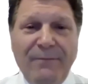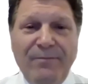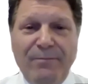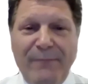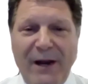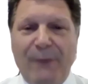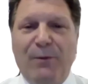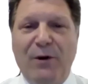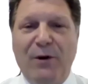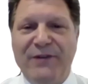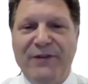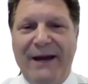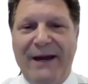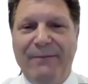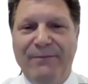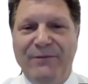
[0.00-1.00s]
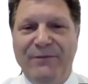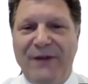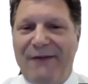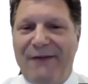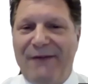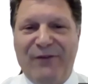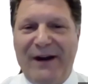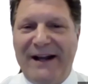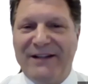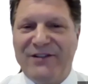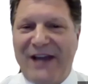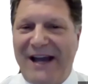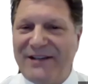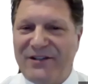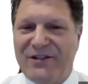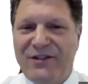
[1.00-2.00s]
Mayor Pro Tem Don France
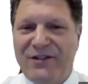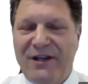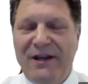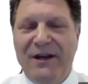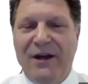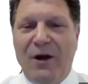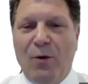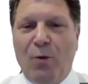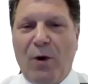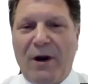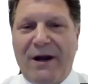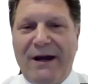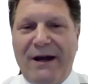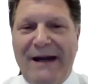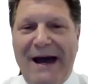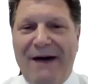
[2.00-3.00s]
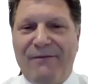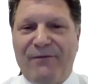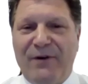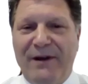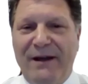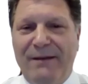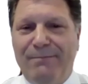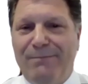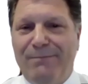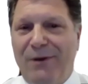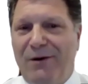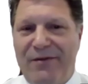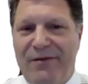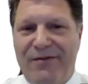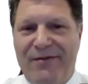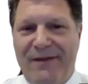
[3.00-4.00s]
has his work cut out for him,
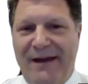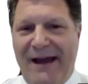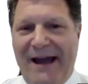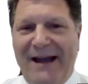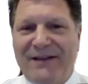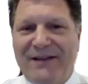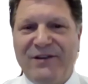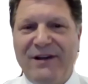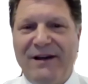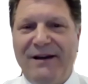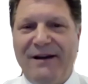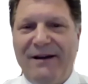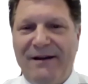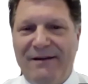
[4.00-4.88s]
both as a